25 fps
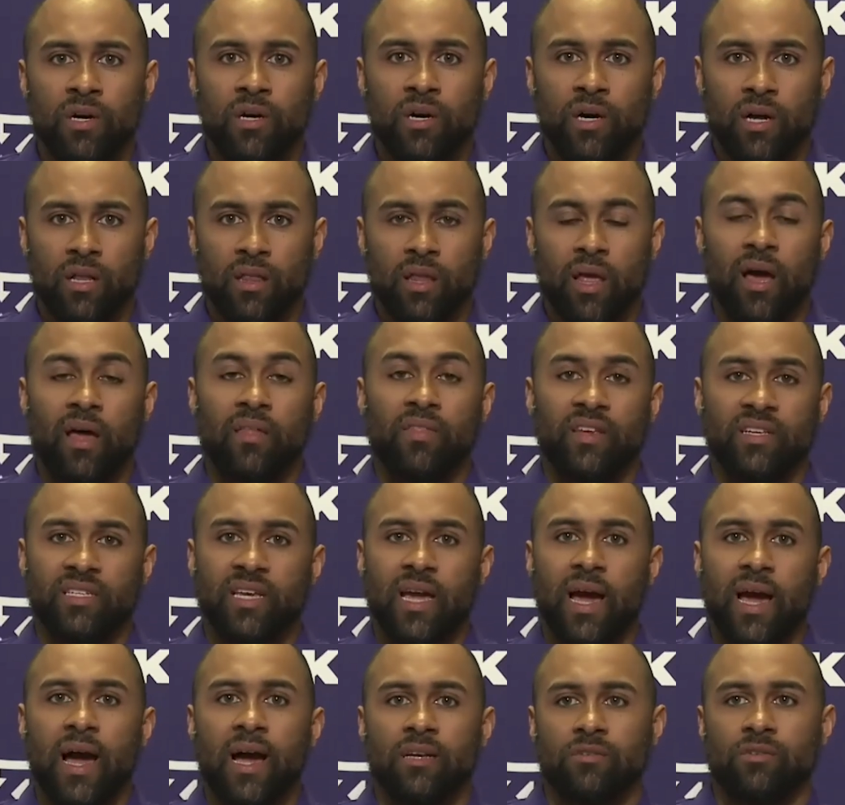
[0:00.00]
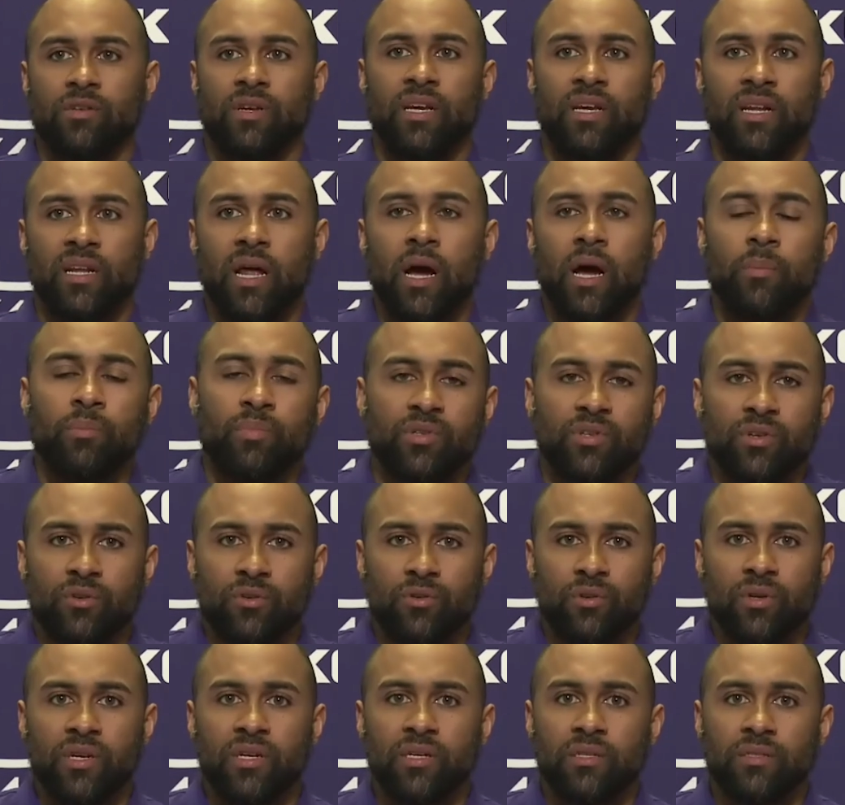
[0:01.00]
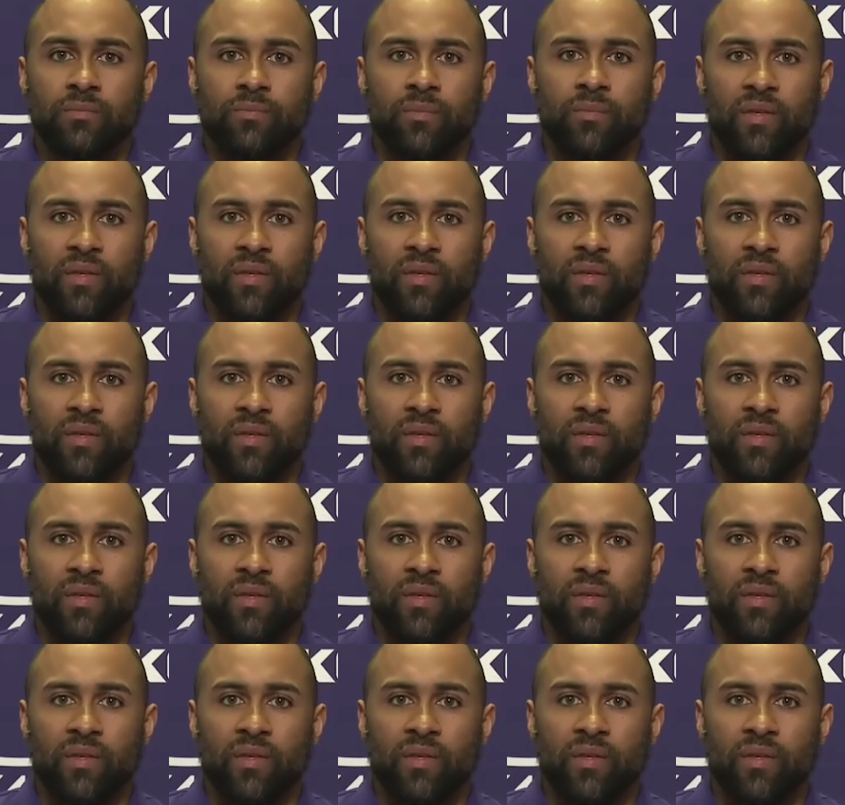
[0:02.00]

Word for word: a lot of these guys are getting opportunities,